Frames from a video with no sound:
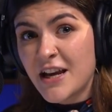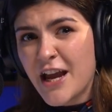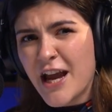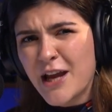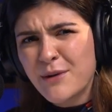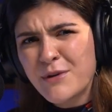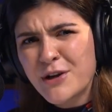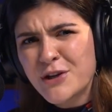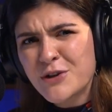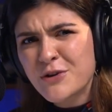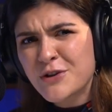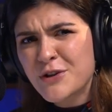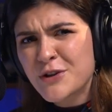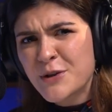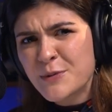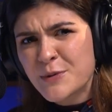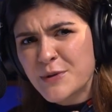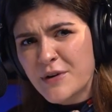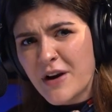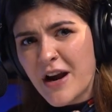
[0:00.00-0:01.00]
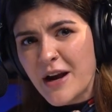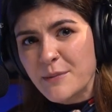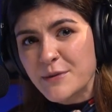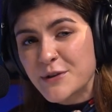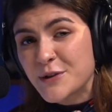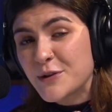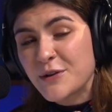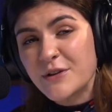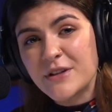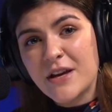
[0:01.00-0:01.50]
and make sure to subscribe
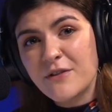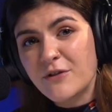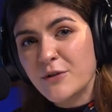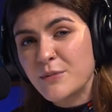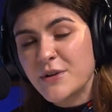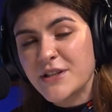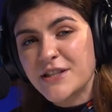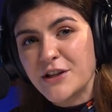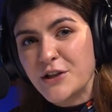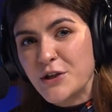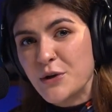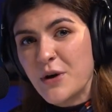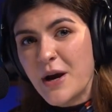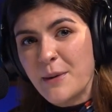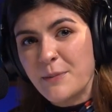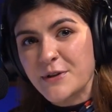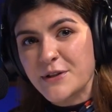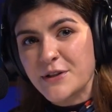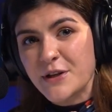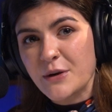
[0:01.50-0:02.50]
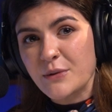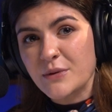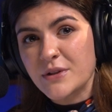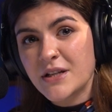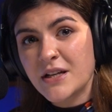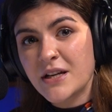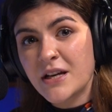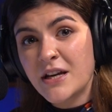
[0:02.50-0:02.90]
so you never miss a new episode.